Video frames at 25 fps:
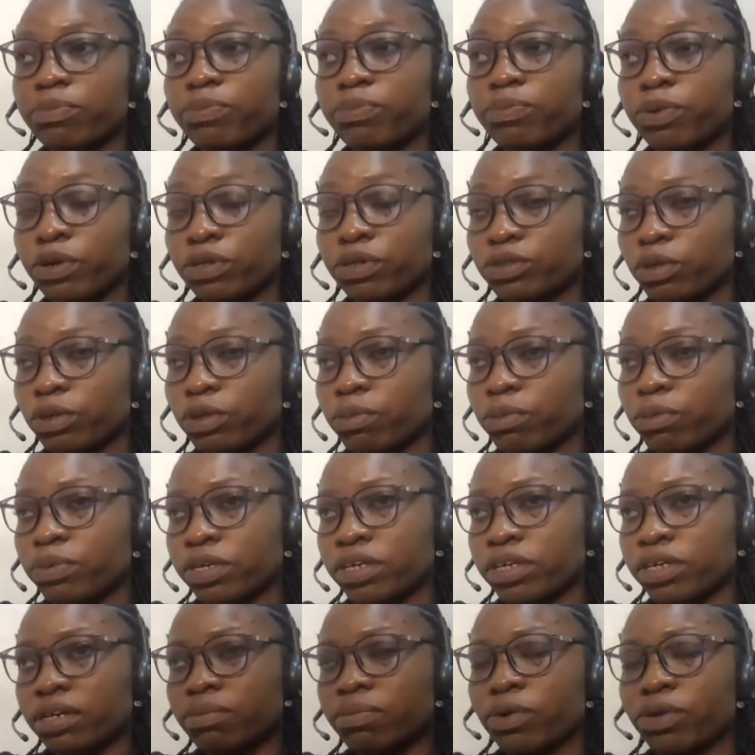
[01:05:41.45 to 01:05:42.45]
a very
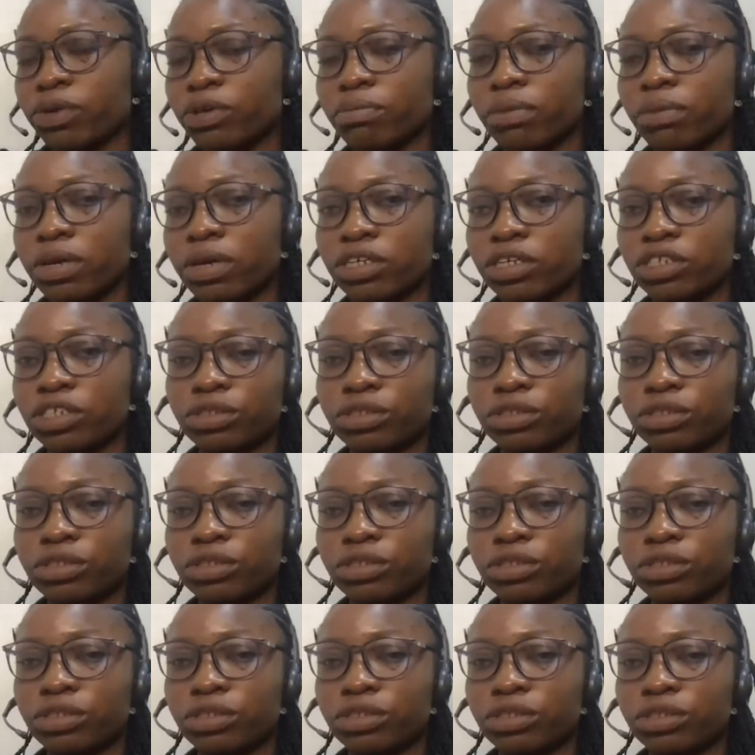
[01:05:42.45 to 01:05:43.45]
broad topic, but you
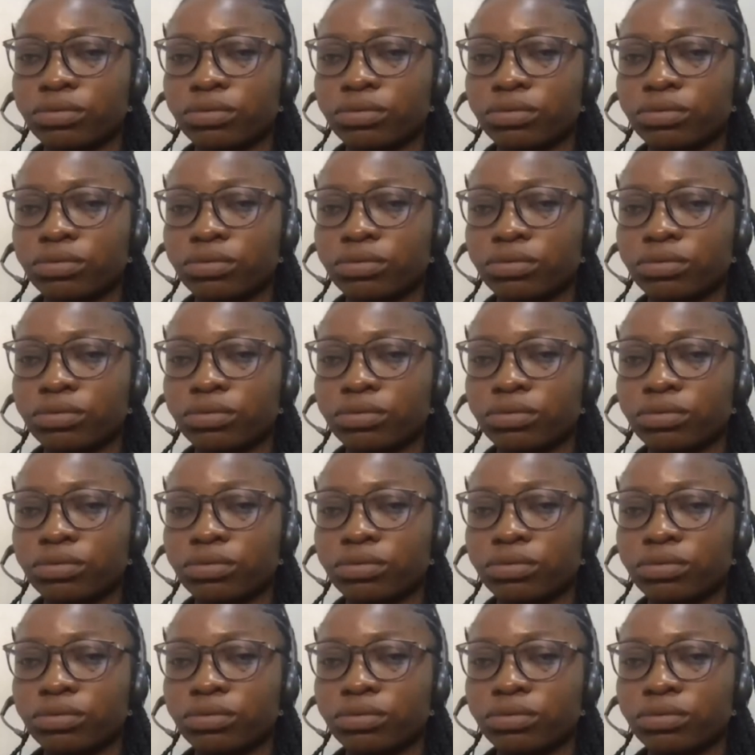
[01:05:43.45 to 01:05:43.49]
managed